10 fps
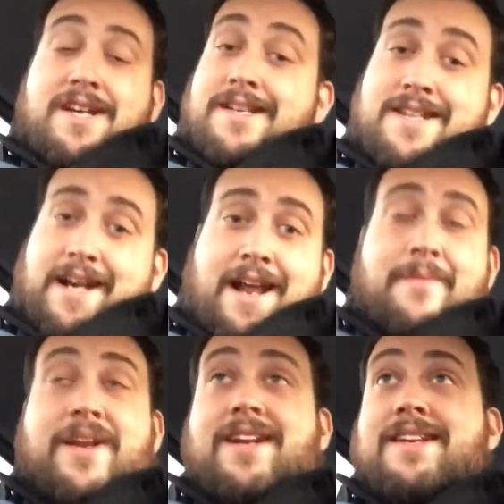It's not going to
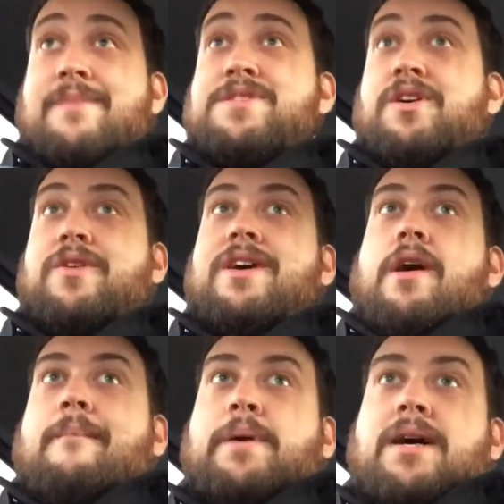happen anytime
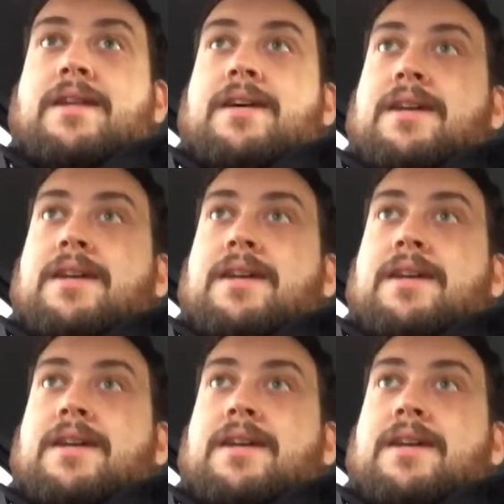soon. But